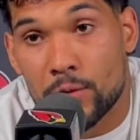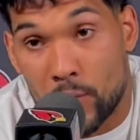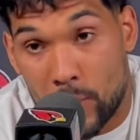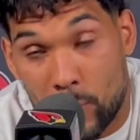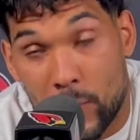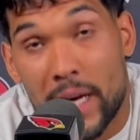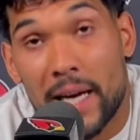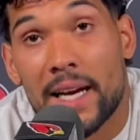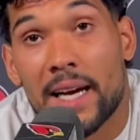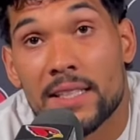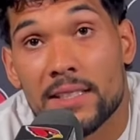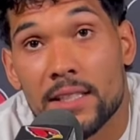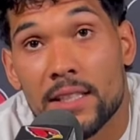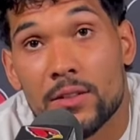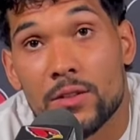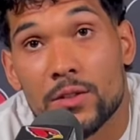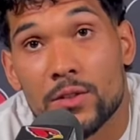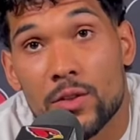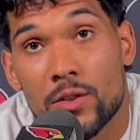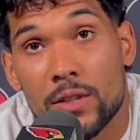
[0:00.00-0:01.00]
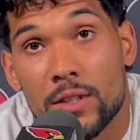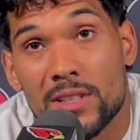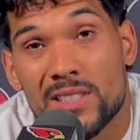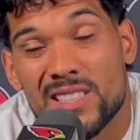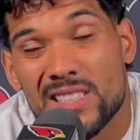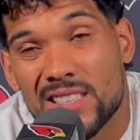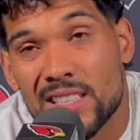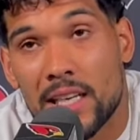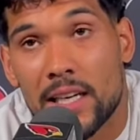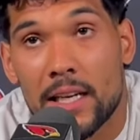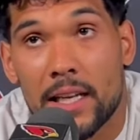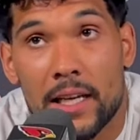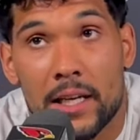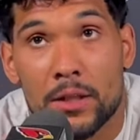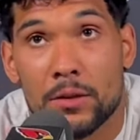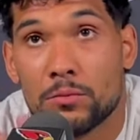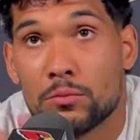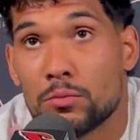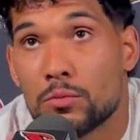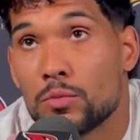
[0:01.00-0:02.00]
when I got to Arizona, it's kind of like
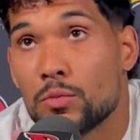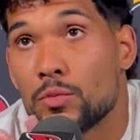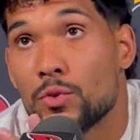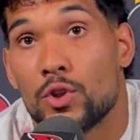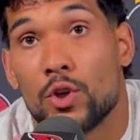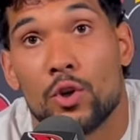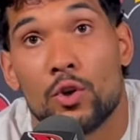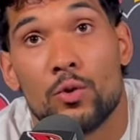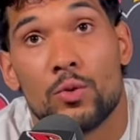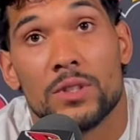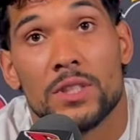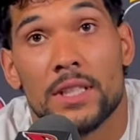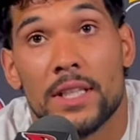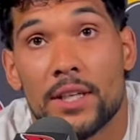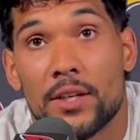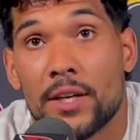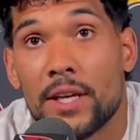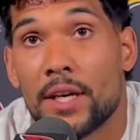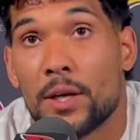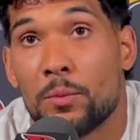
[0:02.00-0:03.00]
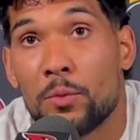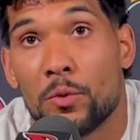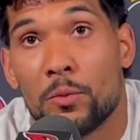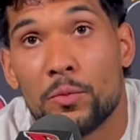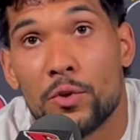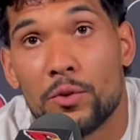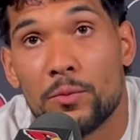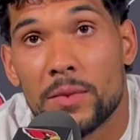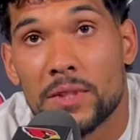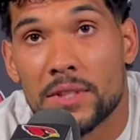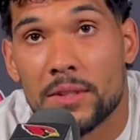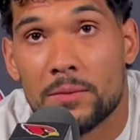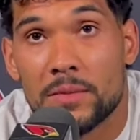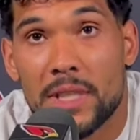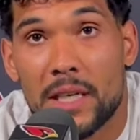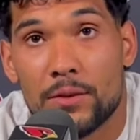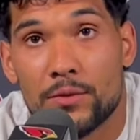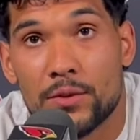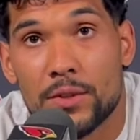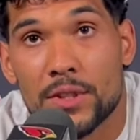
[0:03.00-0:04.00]
who was the leader here, boom boom, and
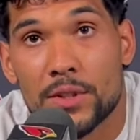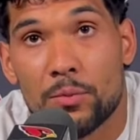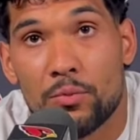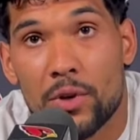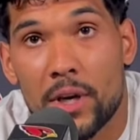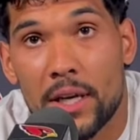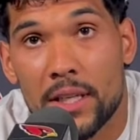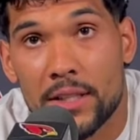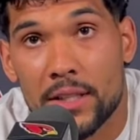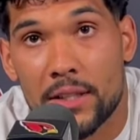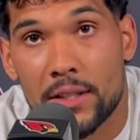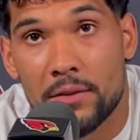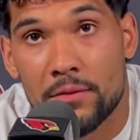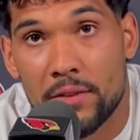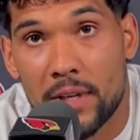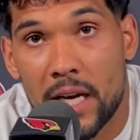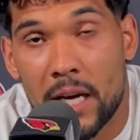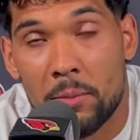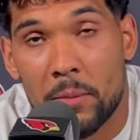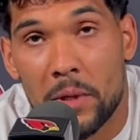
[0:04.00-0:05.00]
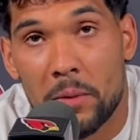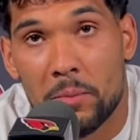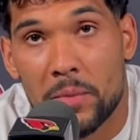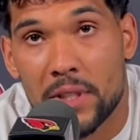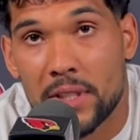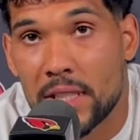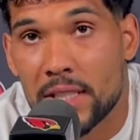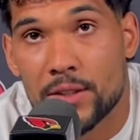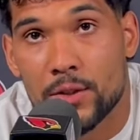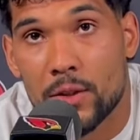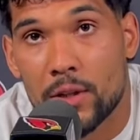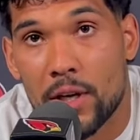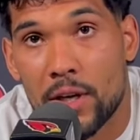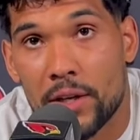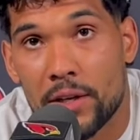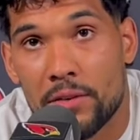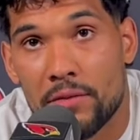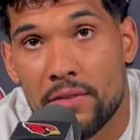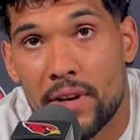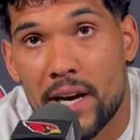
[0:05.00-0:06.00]
sometimes you're just a product of the environment, but that's no longer the
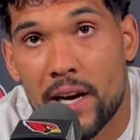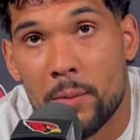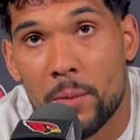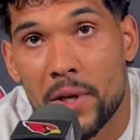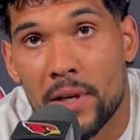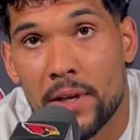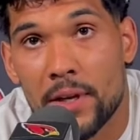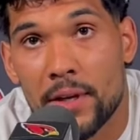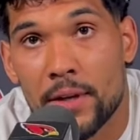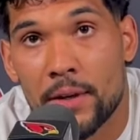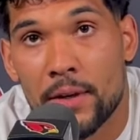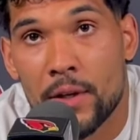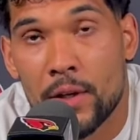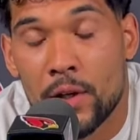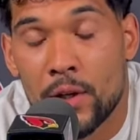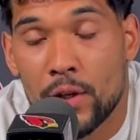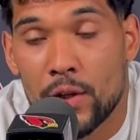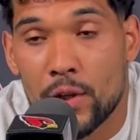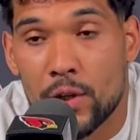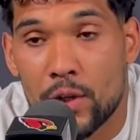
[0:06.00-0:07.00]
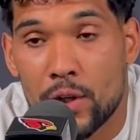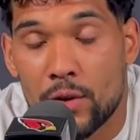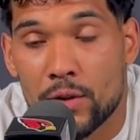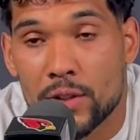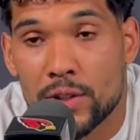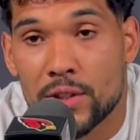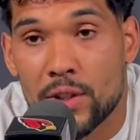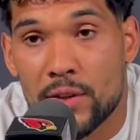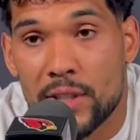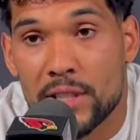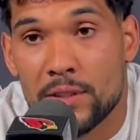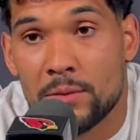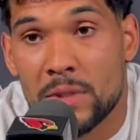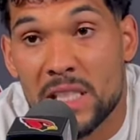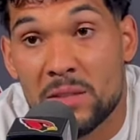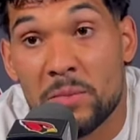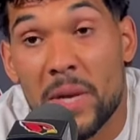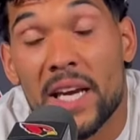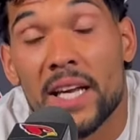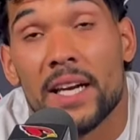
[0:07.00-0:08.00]
environment here. And so he's
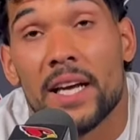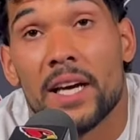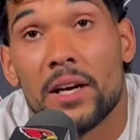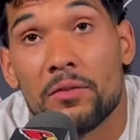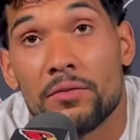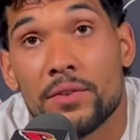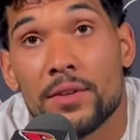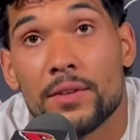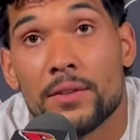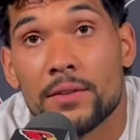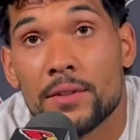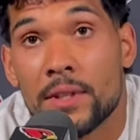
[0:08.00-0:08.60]
making an effort